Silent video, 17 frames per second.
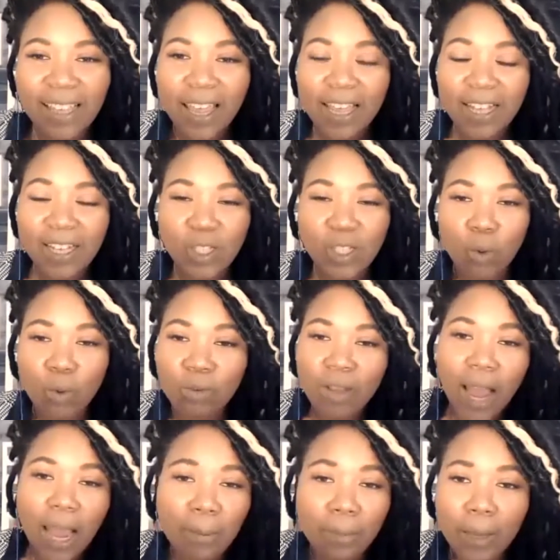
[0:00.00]
And so we've
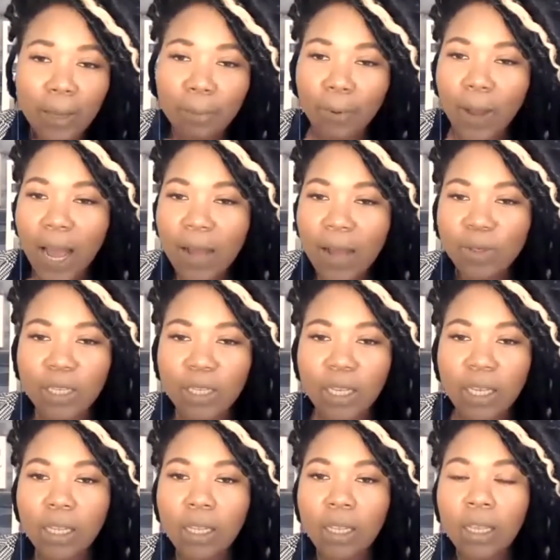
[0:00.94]
gotten people
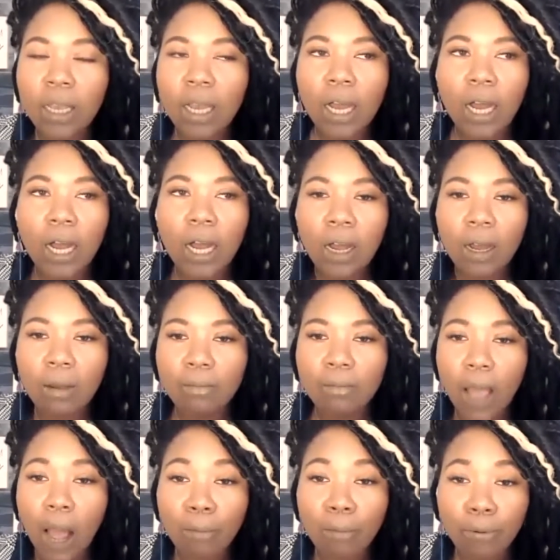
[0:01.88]
housing.
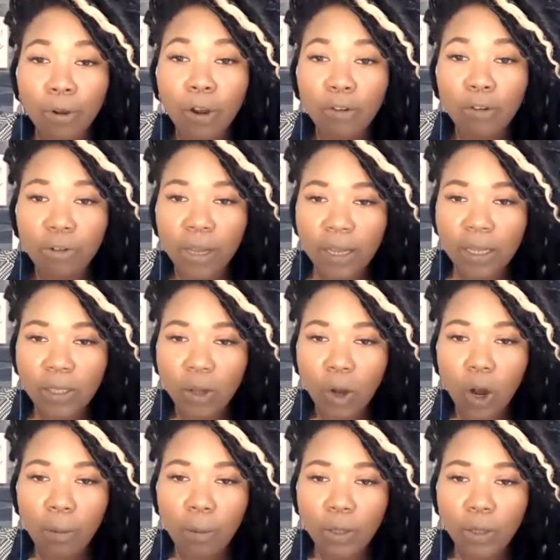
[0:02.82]
Our brewery is
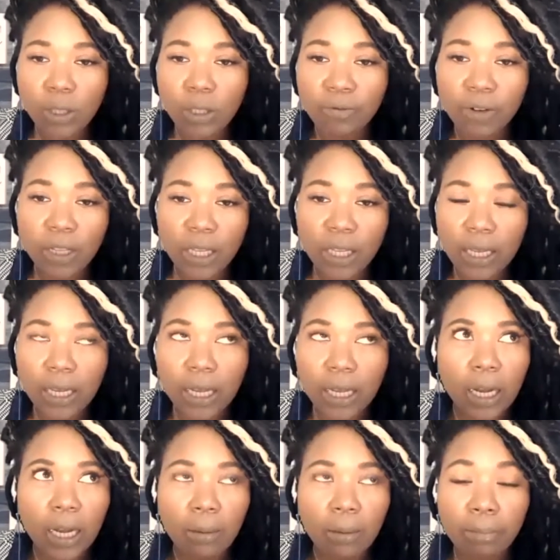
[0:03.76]
almost fully
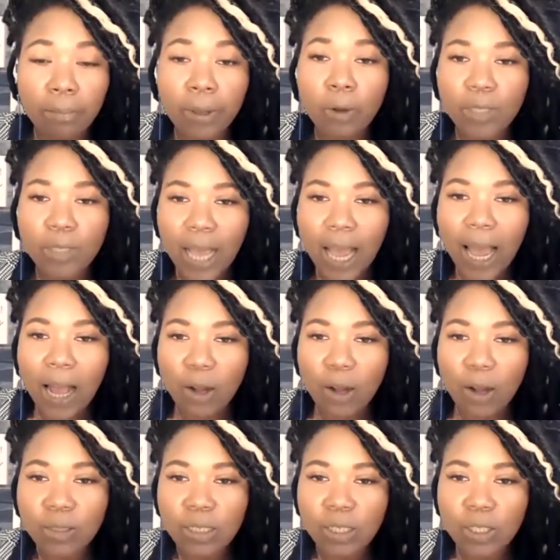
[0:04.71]
built
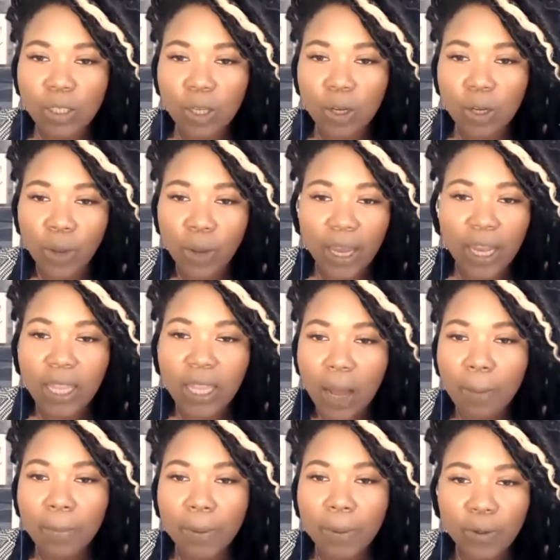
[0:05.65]
out. And so we're in
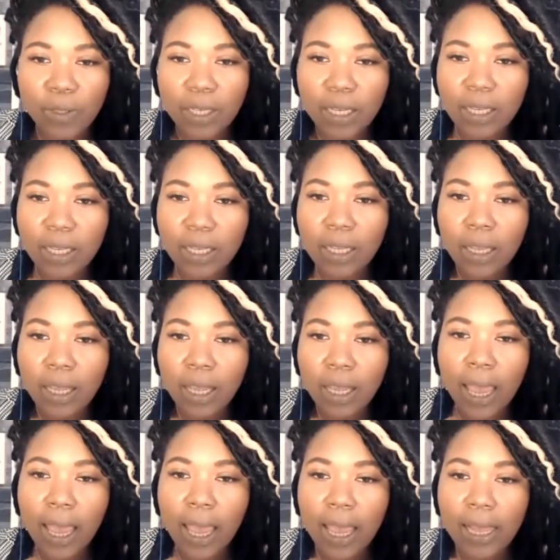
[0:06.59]
our building,
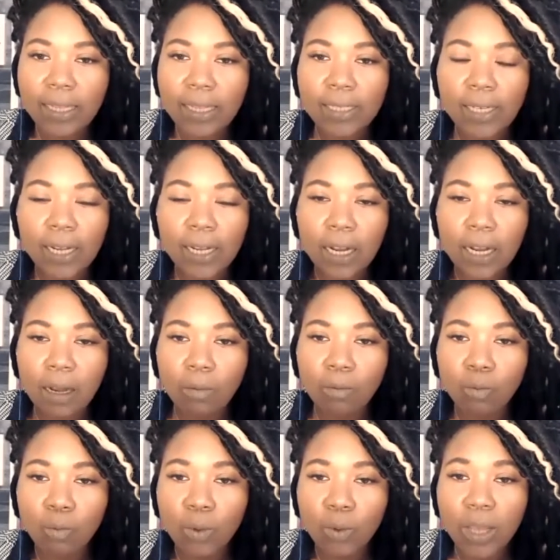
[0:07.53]
and
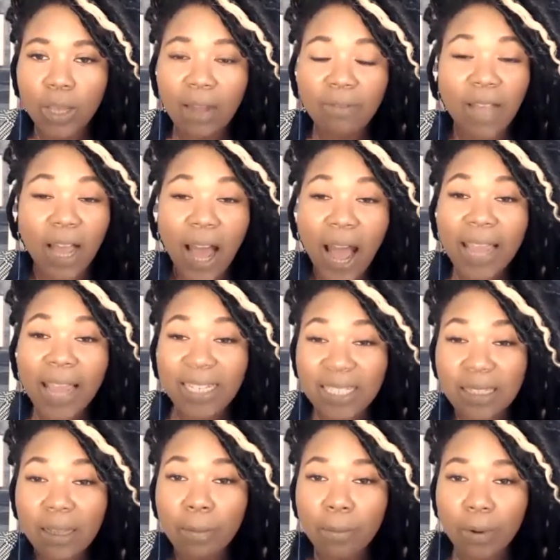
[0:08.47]
we have the
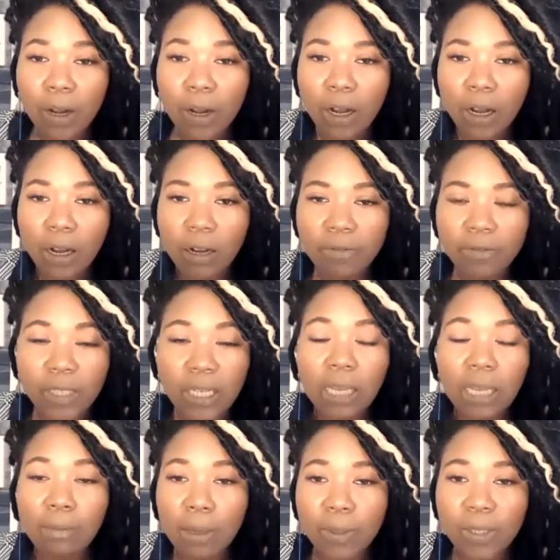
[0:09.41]
highest number of
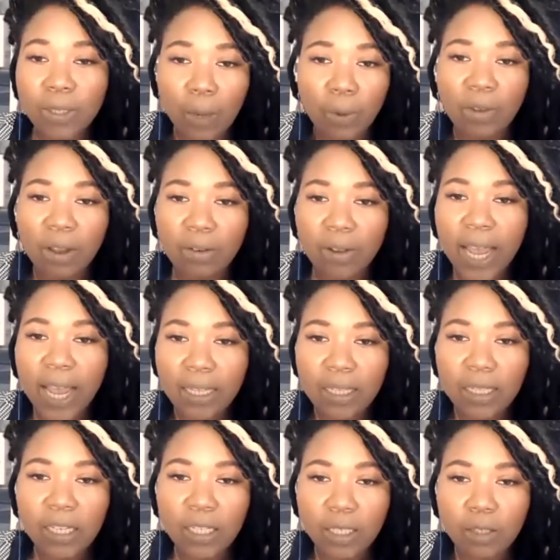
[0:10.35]
team members that we've ever had
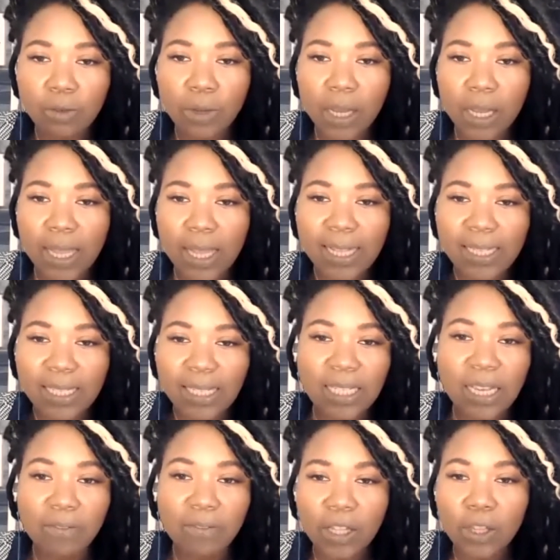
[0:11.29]
in history, and that's
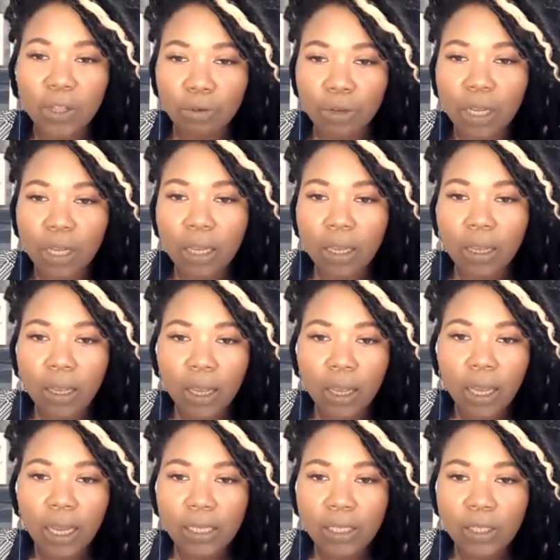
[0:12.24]
73.
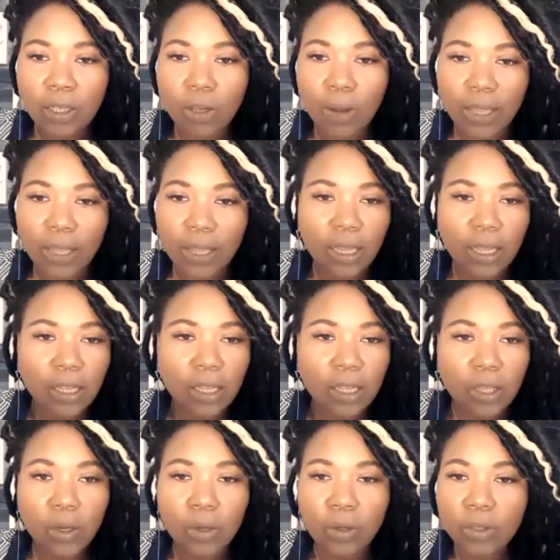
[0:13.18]
And so I think
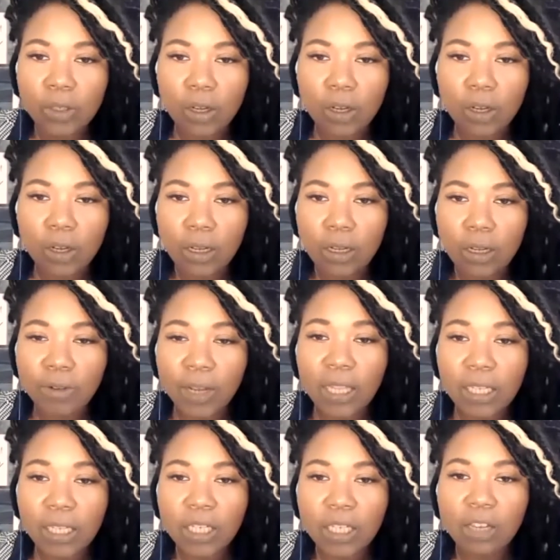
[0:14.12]
that those are
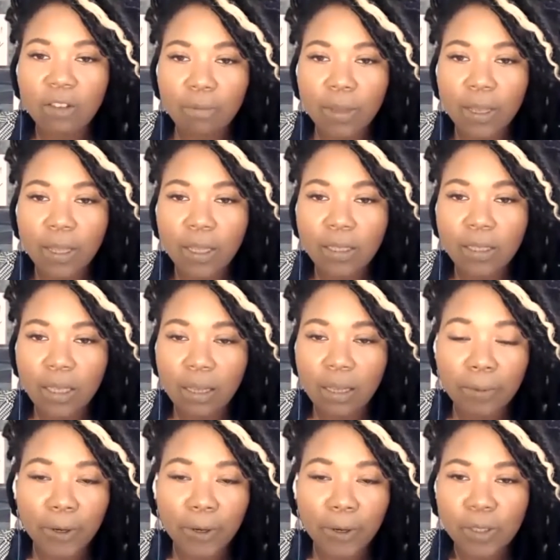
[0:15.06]
great achievements.
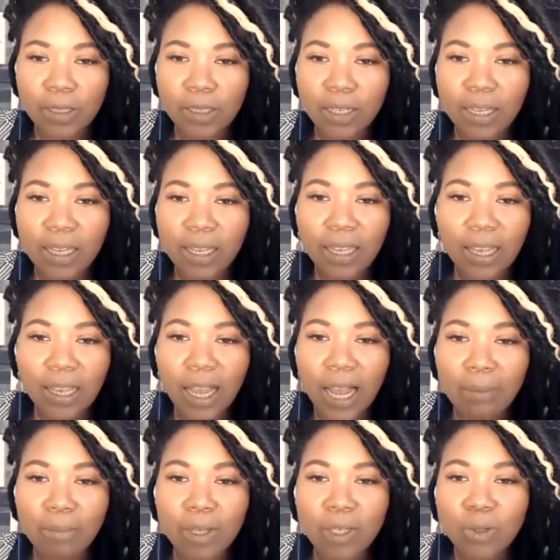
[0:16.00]
And personally,
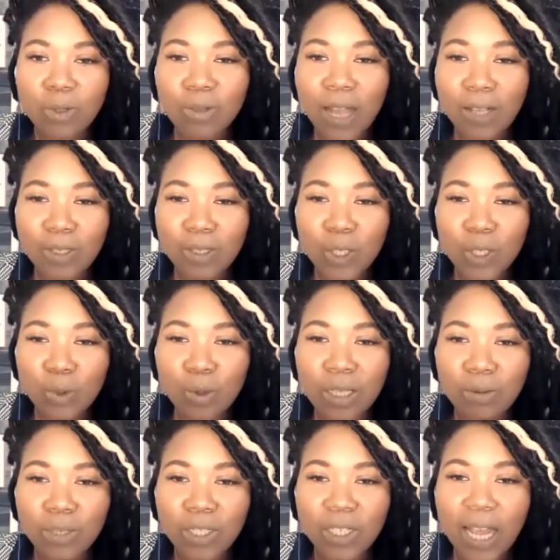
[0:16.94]
I mean,
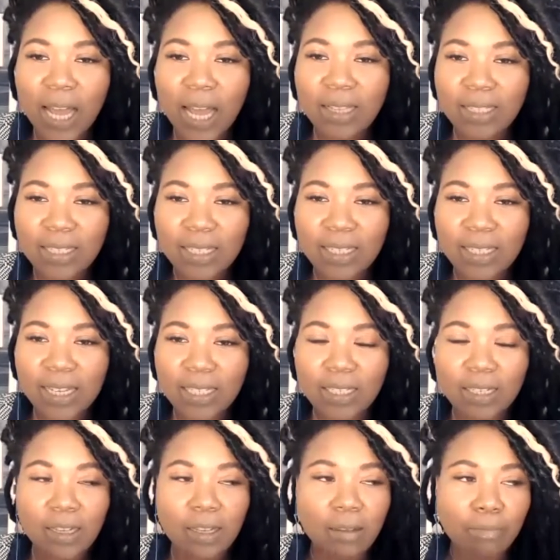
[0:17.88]
2020 was challenging as
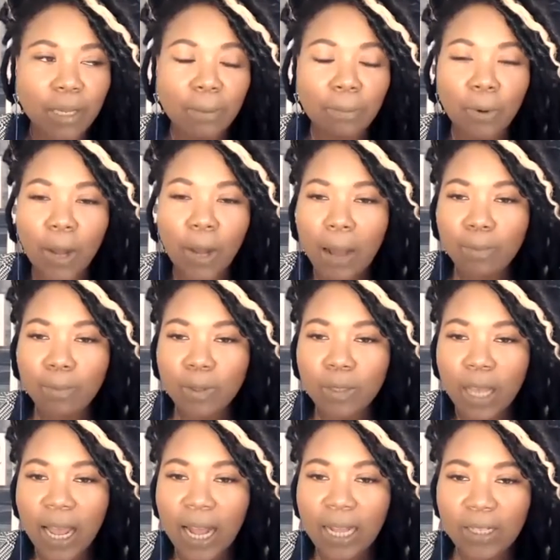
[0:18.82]
a people ops.
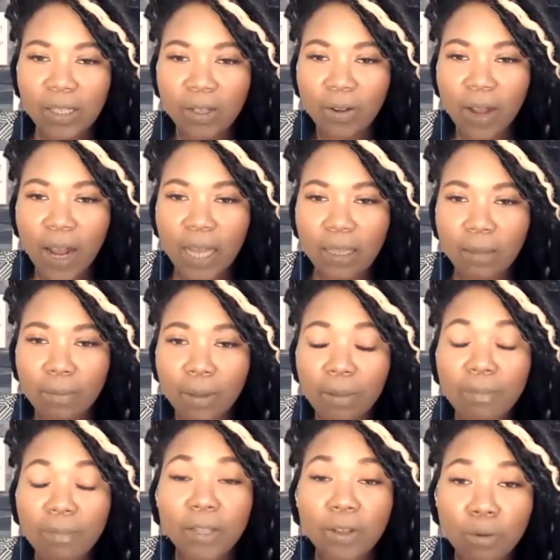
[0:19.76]
I had to learn how to be a
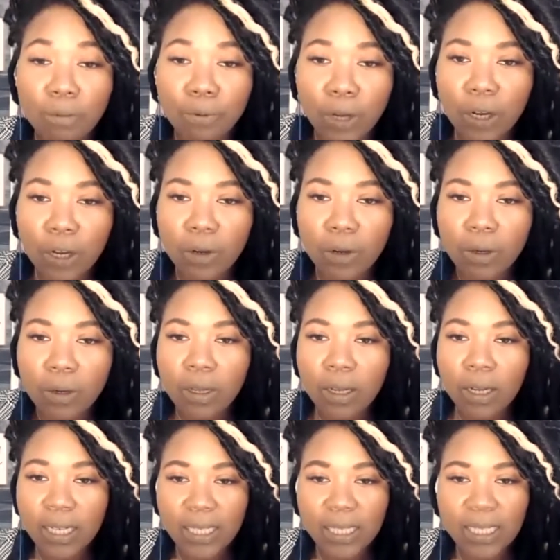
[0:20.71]
medical pro,
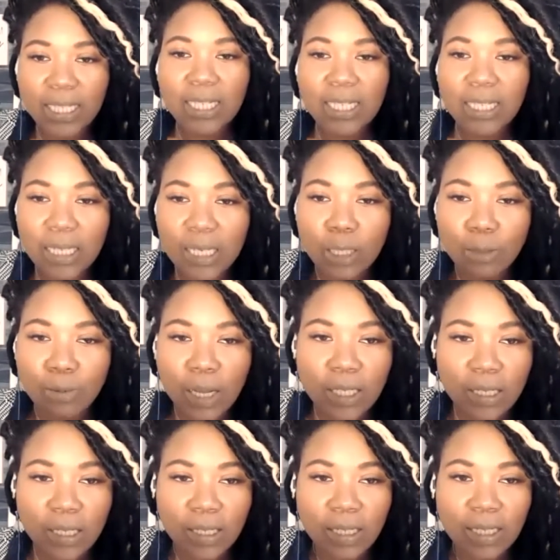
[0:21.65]
a CDC
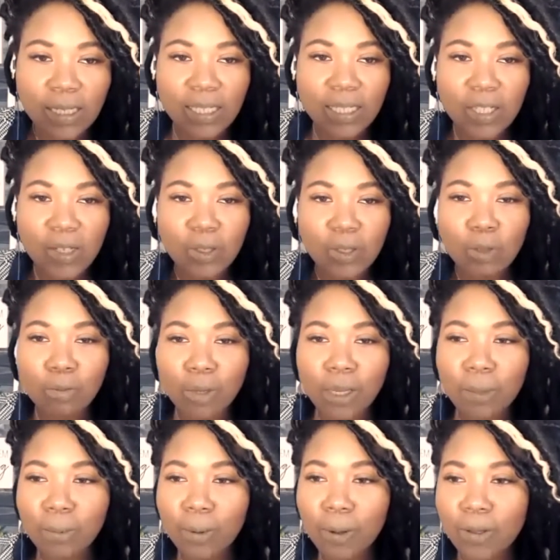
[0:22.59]
specialist, and still do
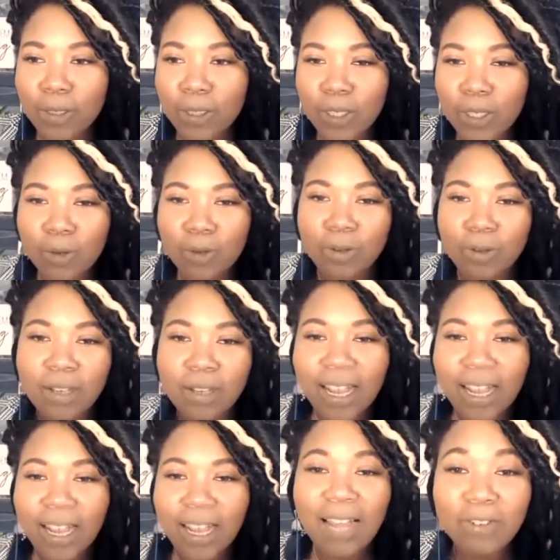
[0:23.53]
people. And so
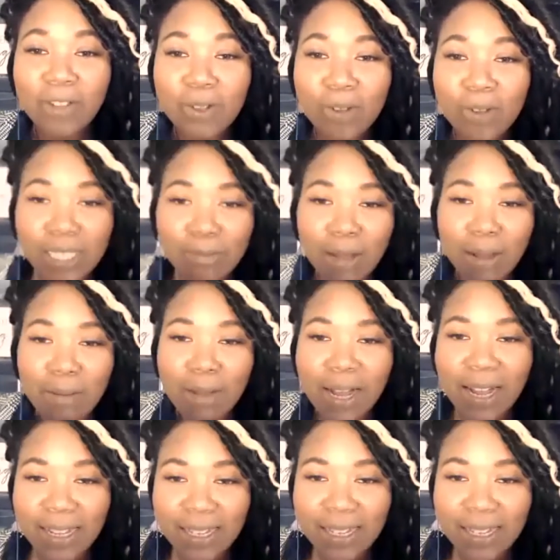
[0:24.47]
I haven't lost my
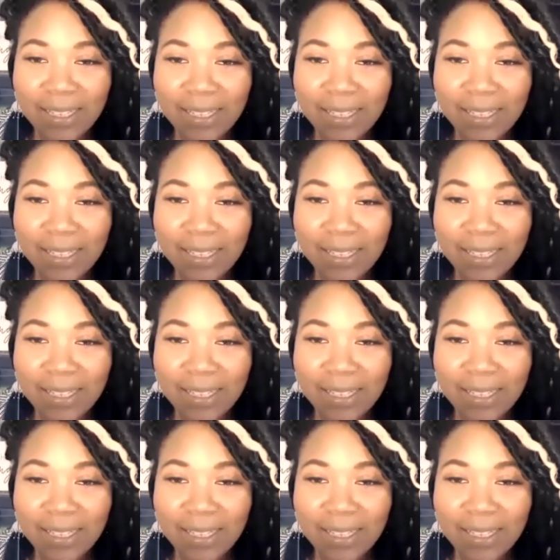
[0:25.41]
mind.